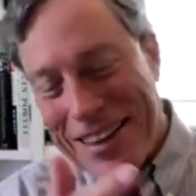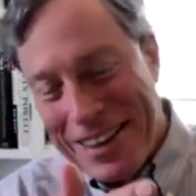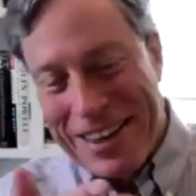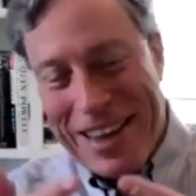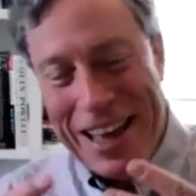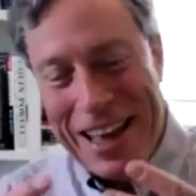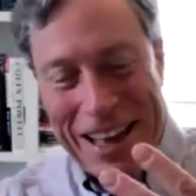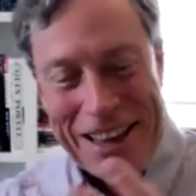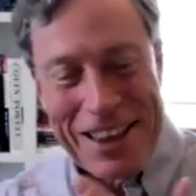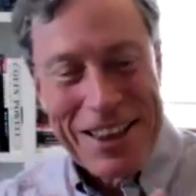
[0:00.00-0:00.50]

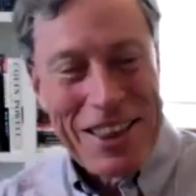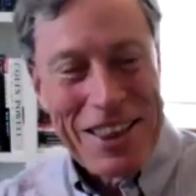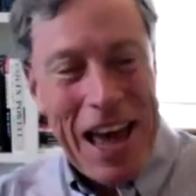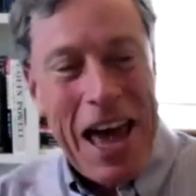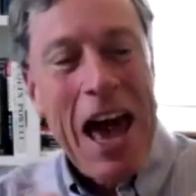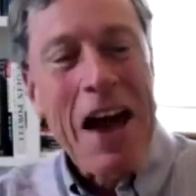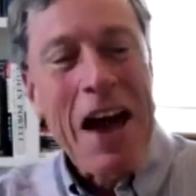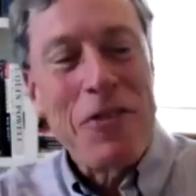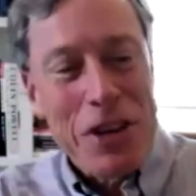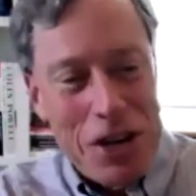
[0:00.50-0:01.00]
They
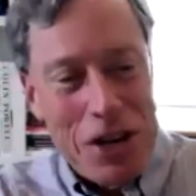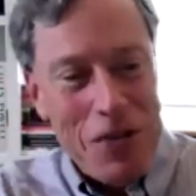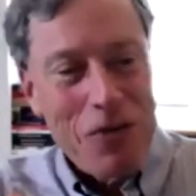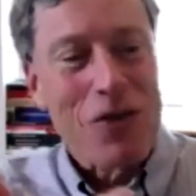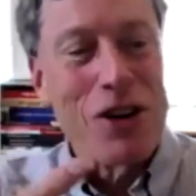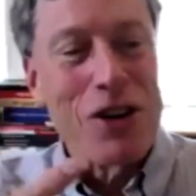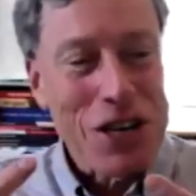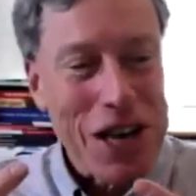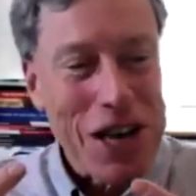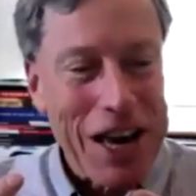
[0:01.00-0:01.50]
have a
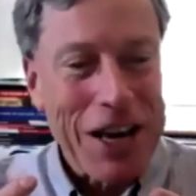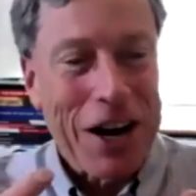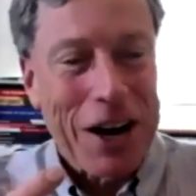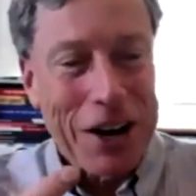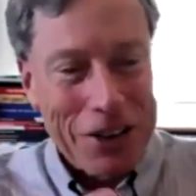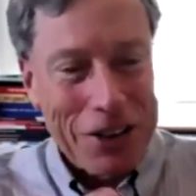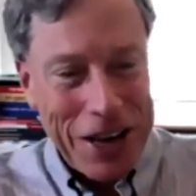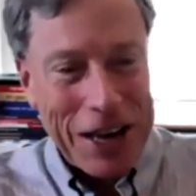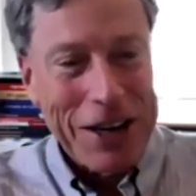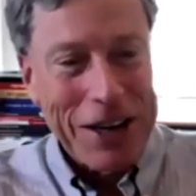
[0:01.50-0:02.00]
different take
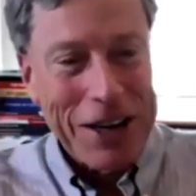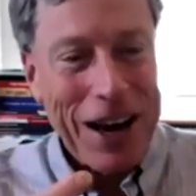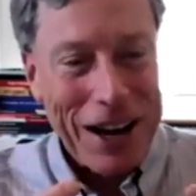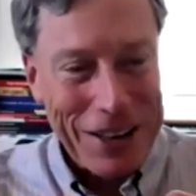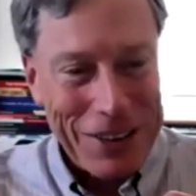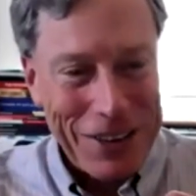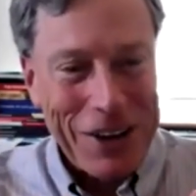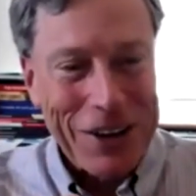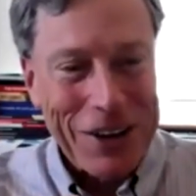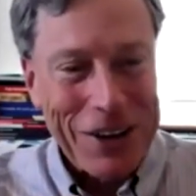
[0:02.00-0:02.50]
on that
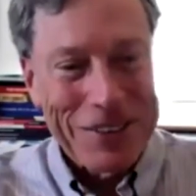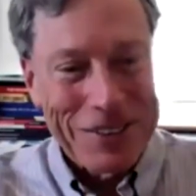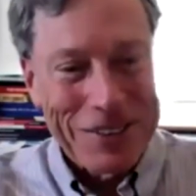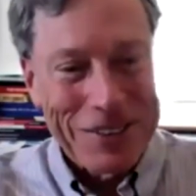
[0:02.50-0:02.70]
dialogue.